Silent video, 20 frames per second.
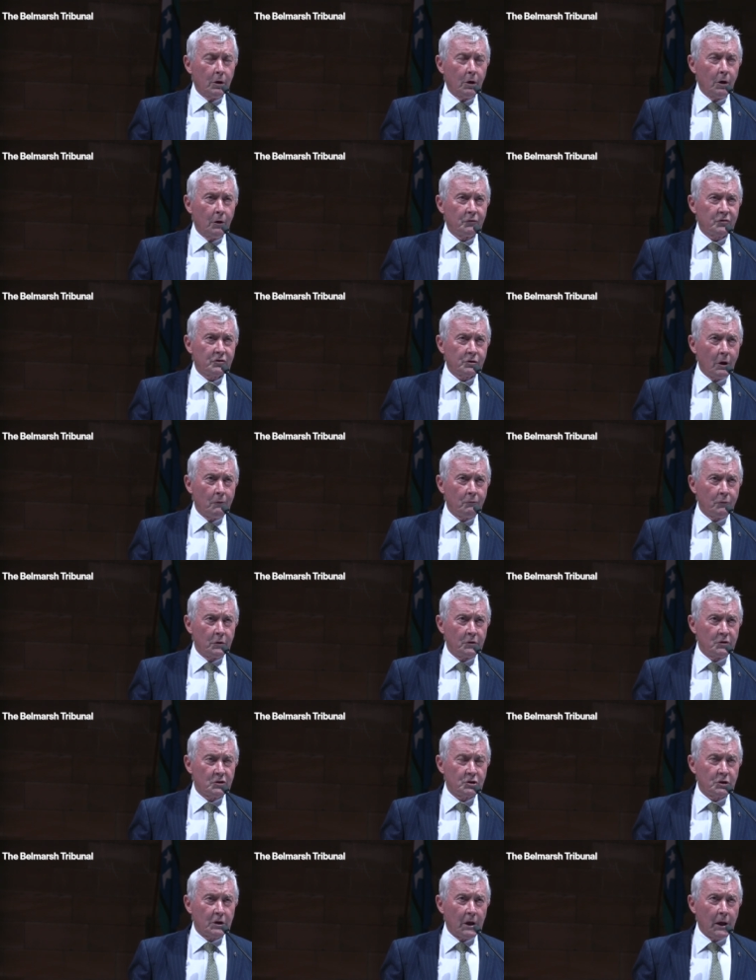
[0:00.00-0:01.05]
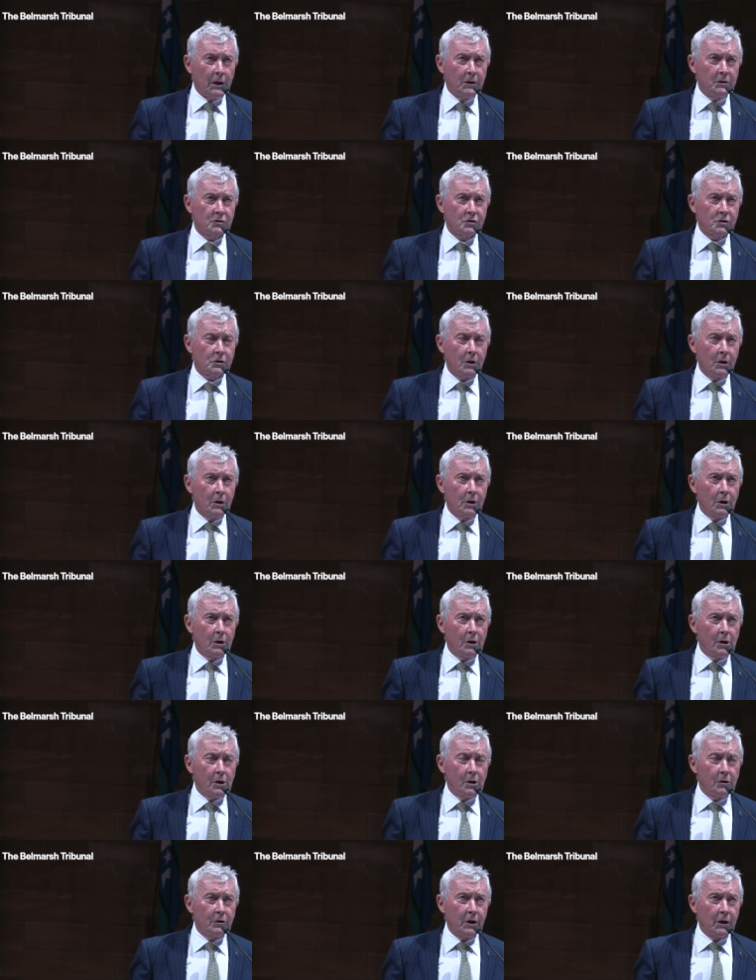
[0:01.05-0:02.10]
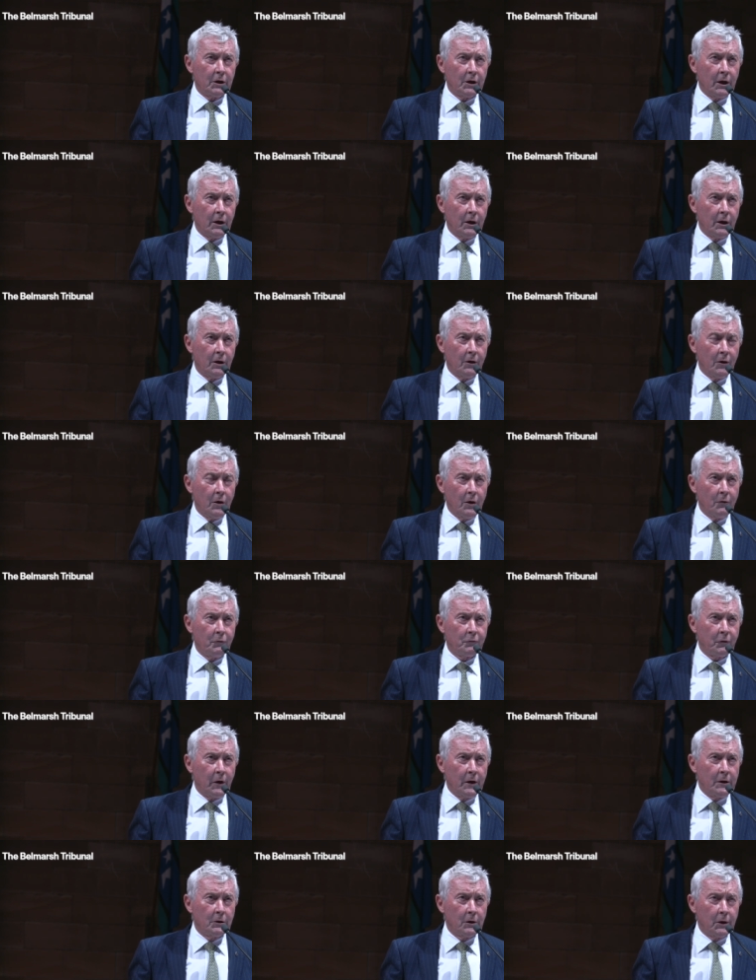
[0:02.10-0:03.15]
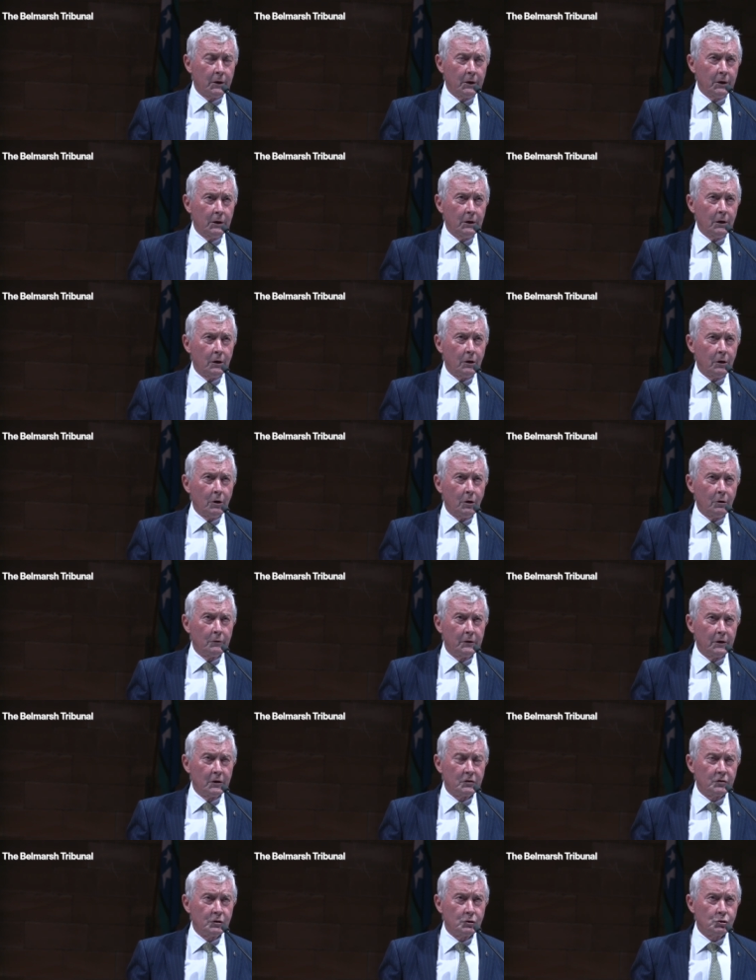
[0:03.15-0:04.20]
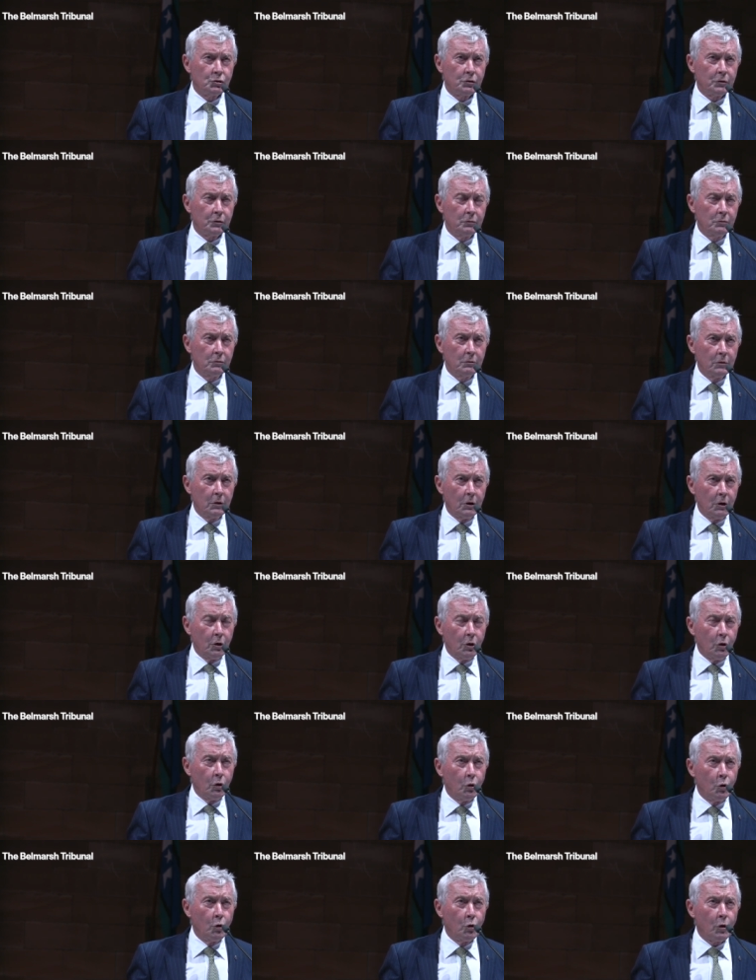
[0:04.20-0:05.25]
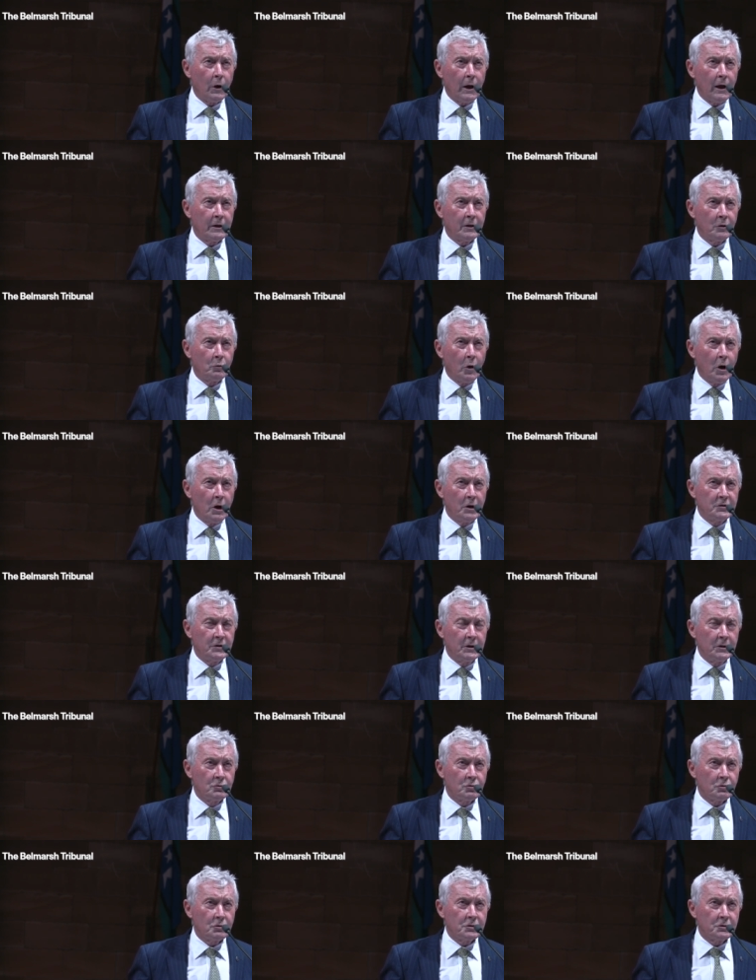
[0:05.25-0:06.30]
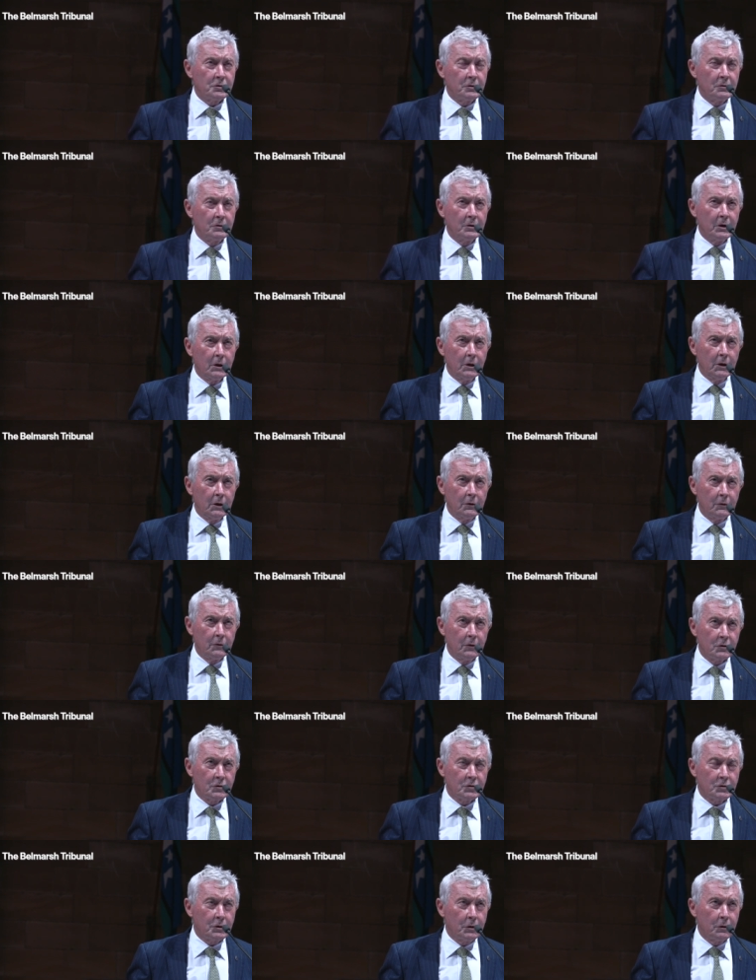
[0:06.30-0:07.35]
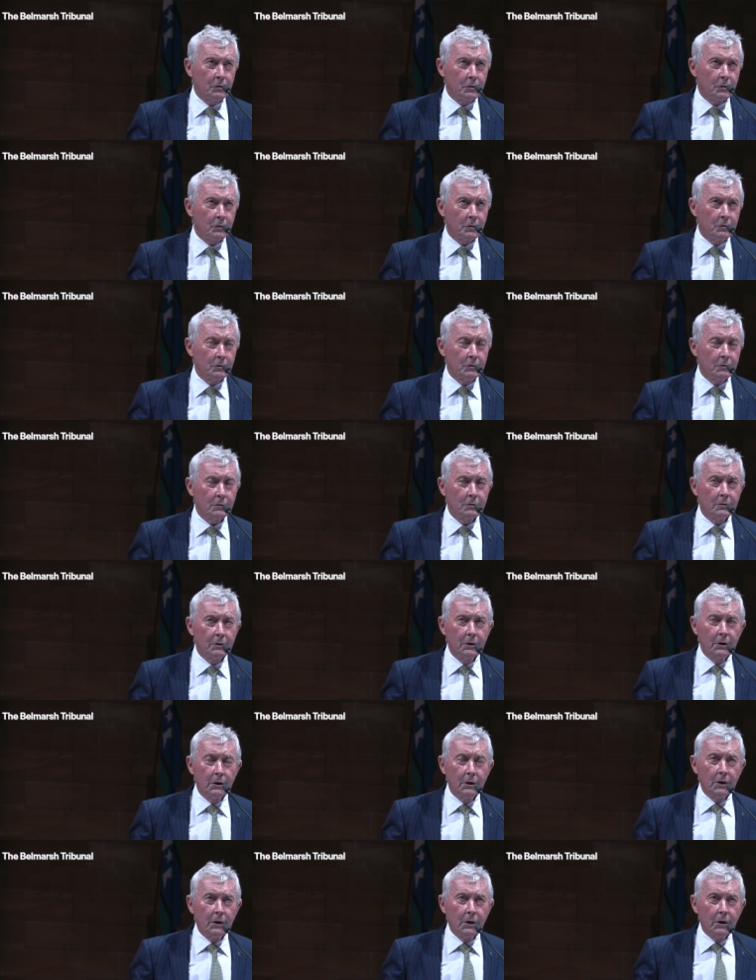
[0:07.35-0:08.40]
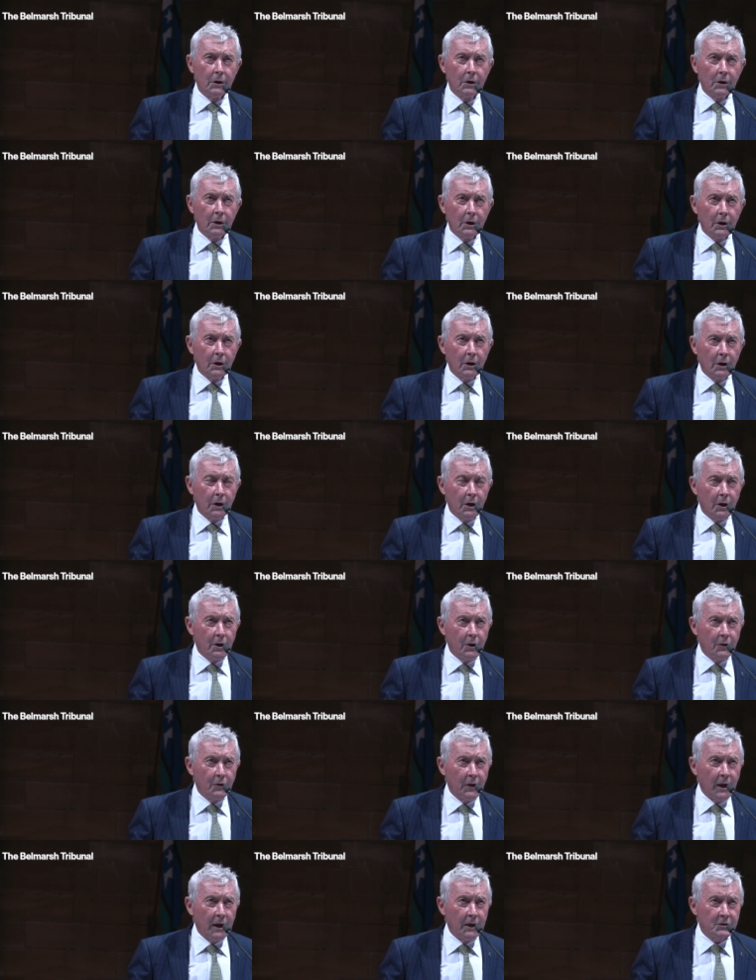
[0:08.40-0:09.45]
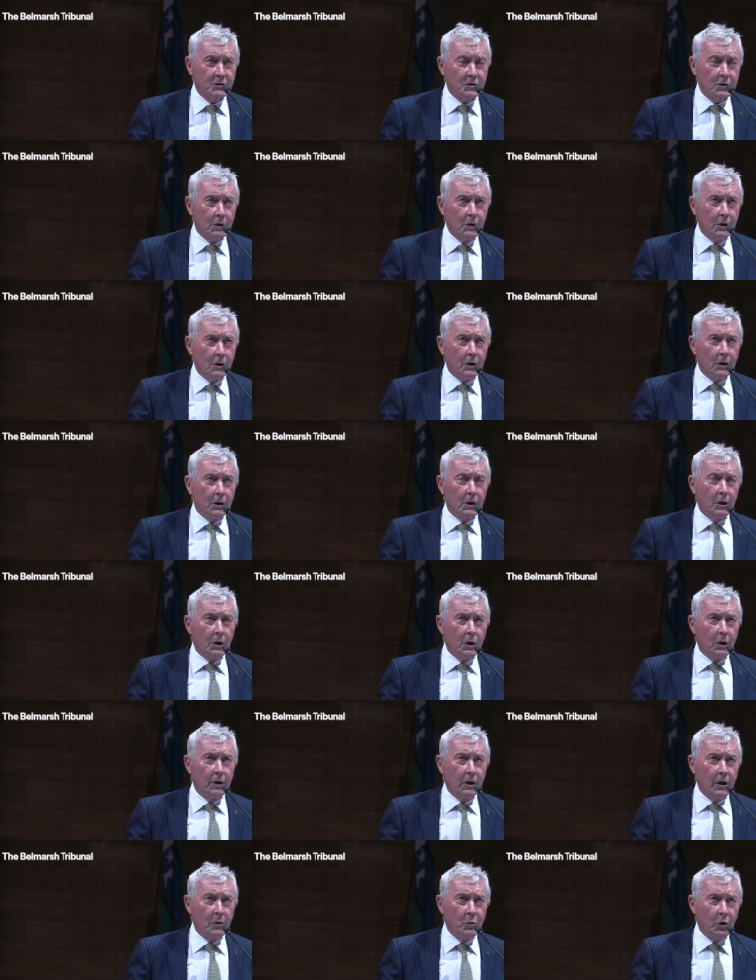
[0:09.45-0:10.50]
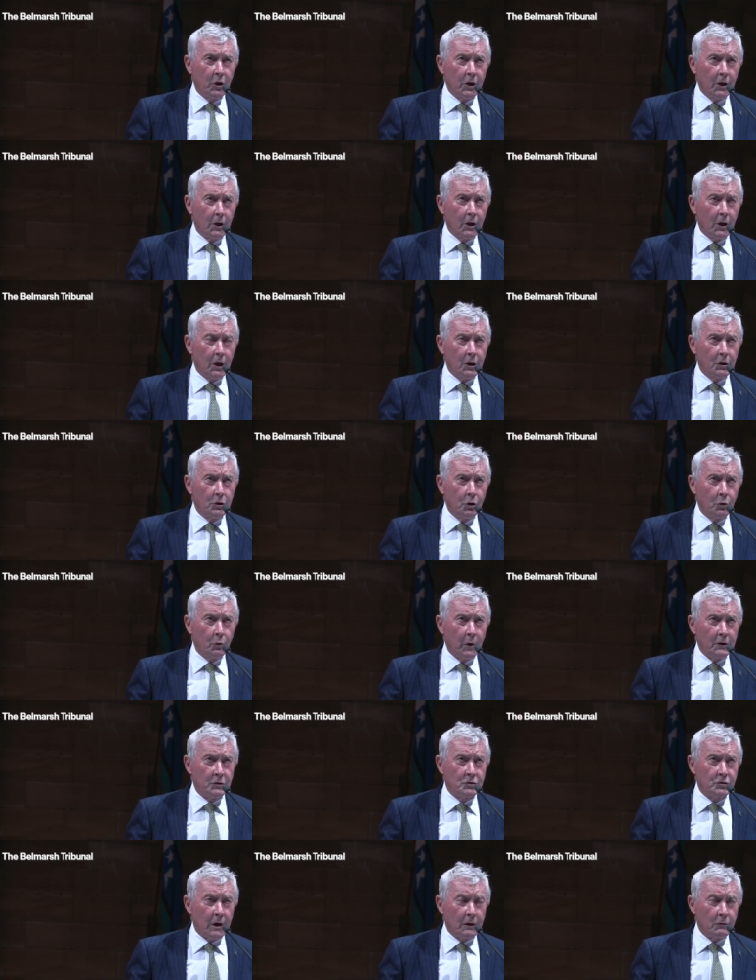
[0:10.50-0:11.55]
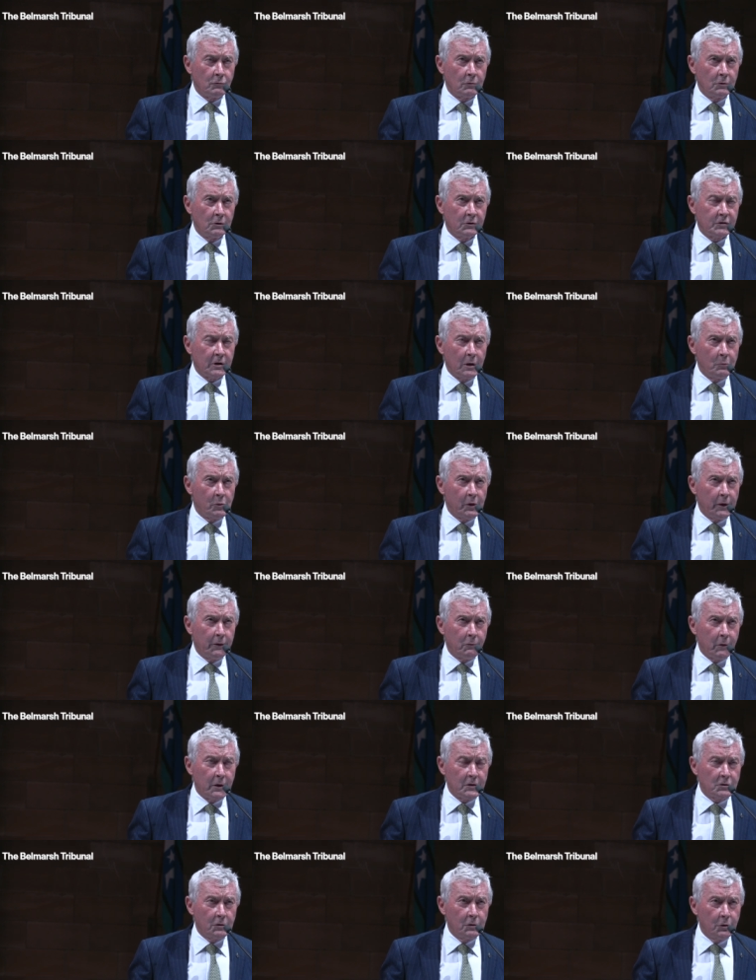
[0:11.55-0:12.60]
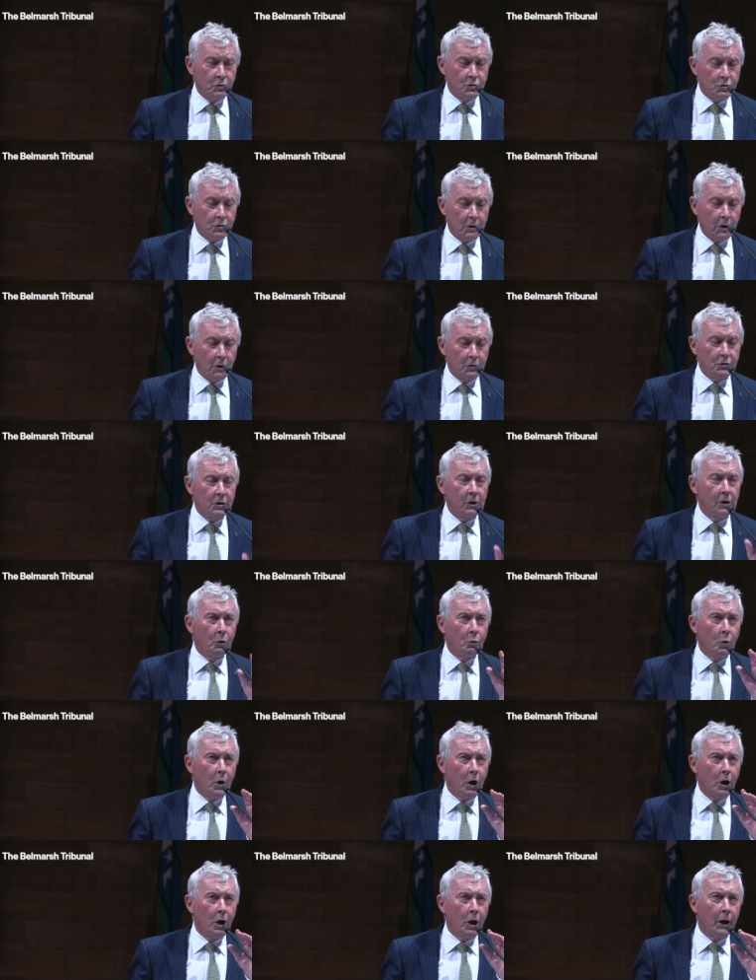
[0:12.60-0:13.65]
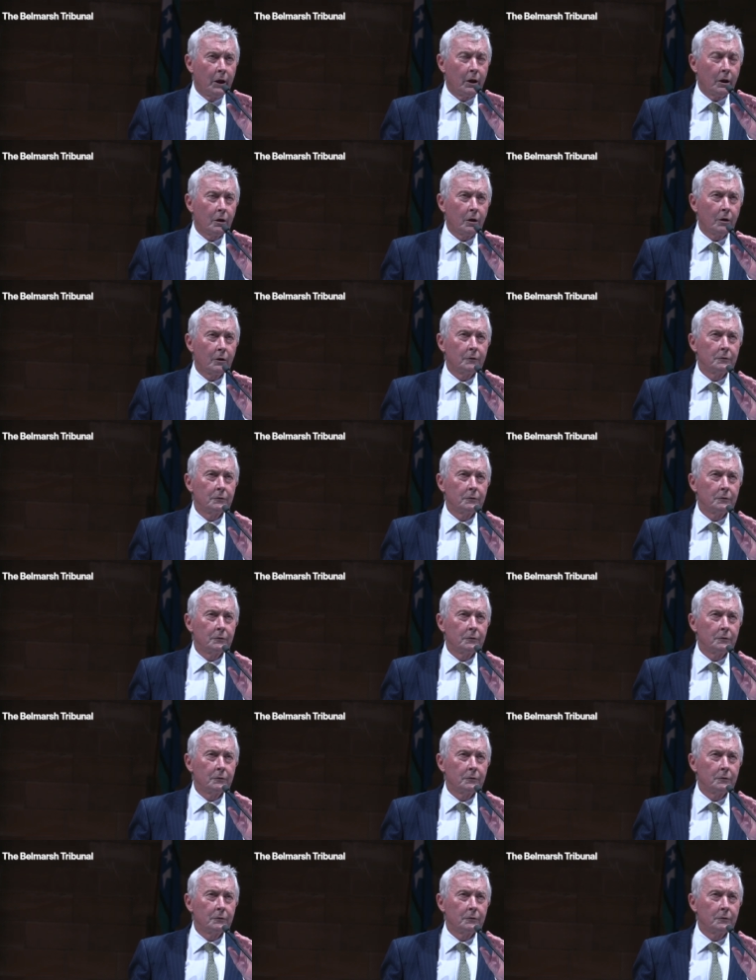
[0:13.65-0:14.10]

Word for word: of sovereign states that are friendly on this issue or otherwise interested in the stir that there be a UN General Assembly resolution. I'll tell you why.